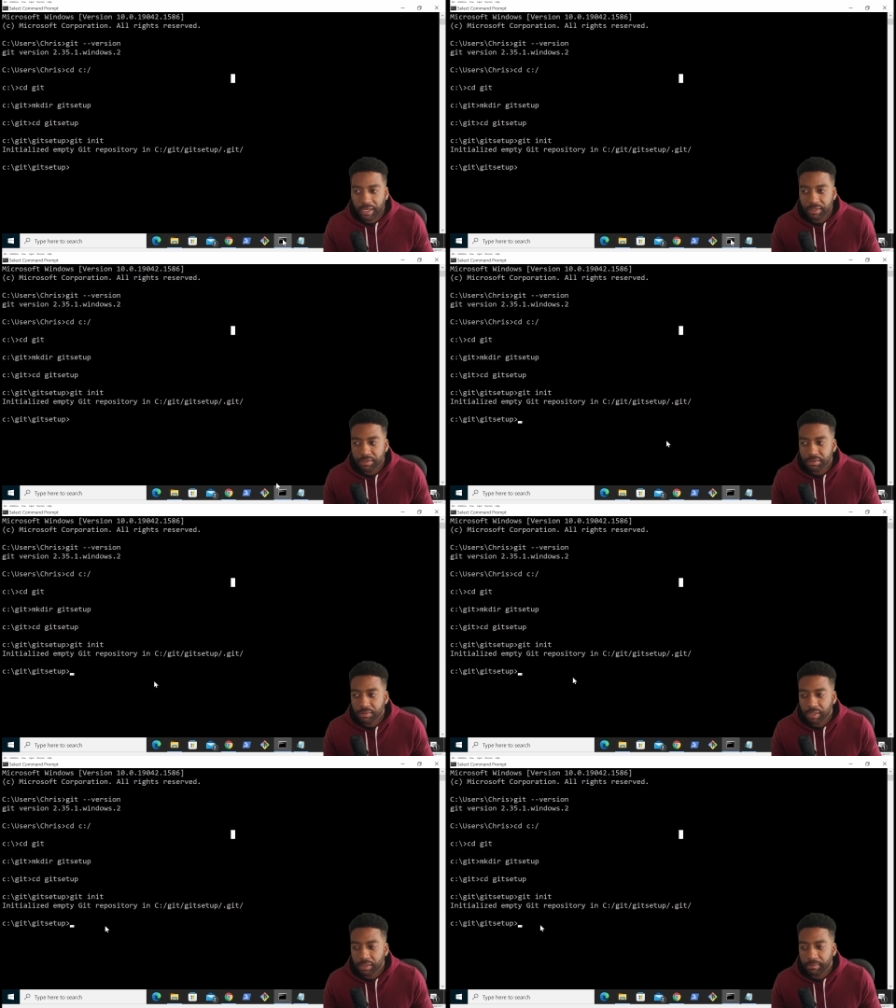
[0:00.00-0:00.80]
to
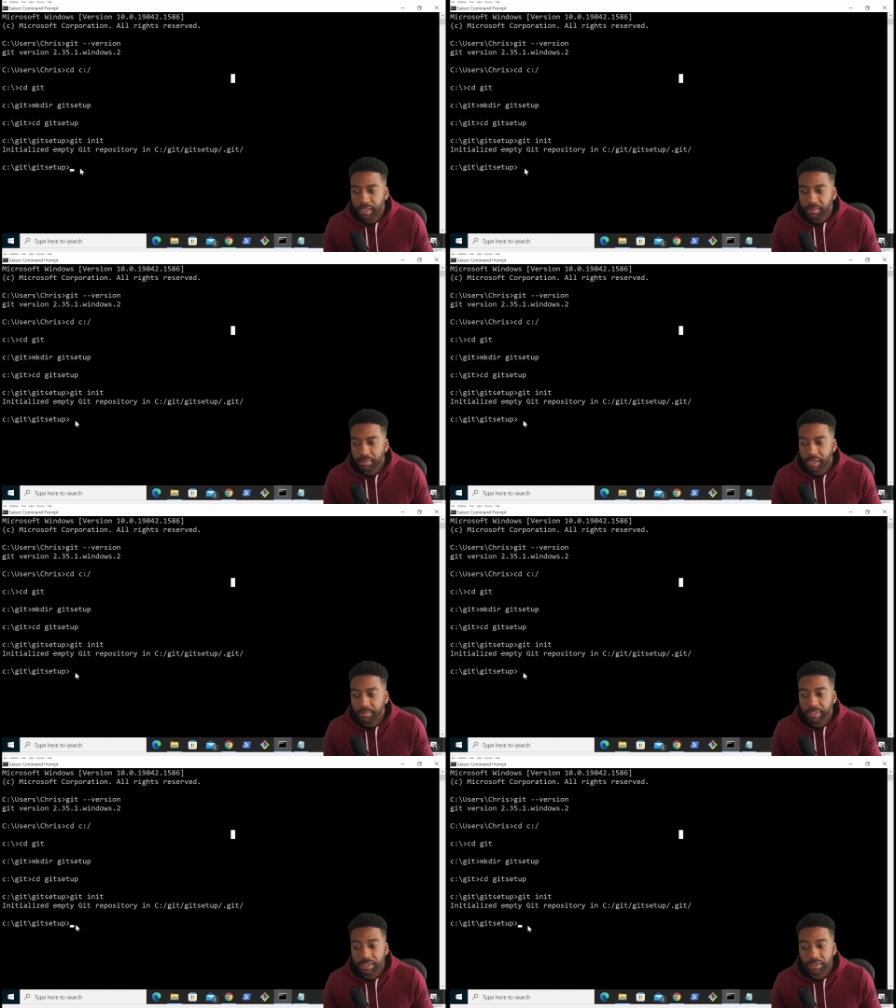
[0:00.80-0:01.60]
our command prompt
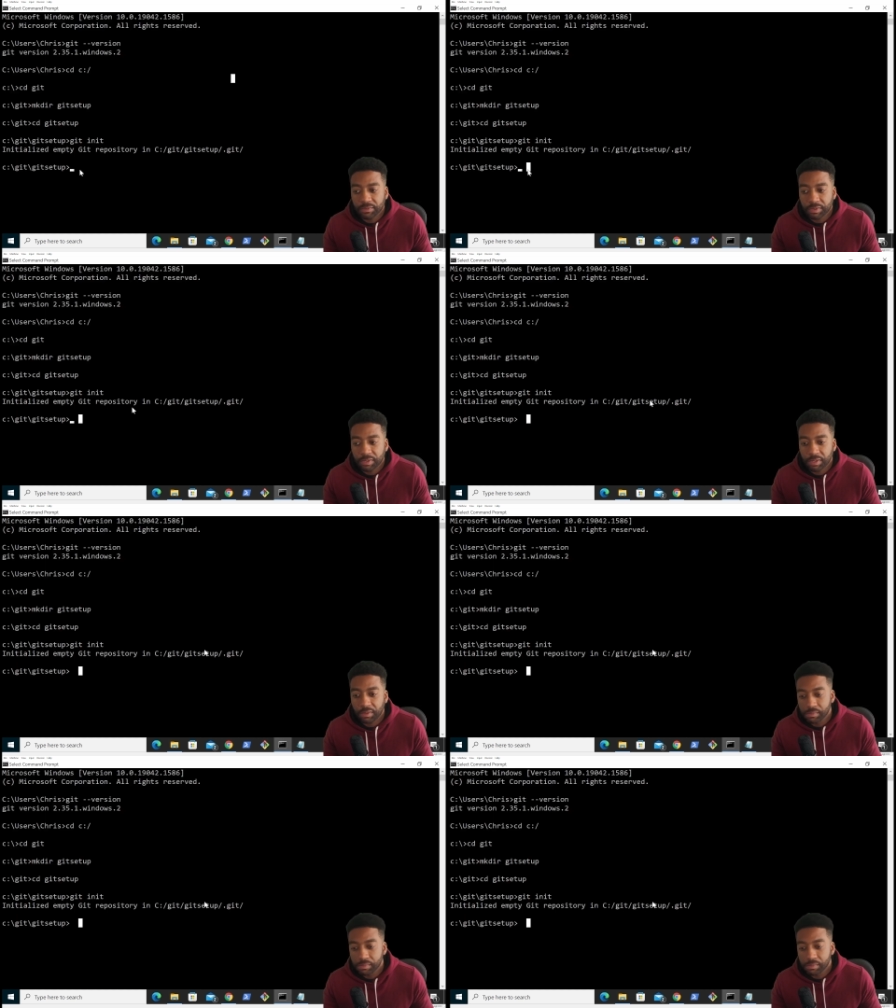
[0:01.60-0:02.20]
in this window,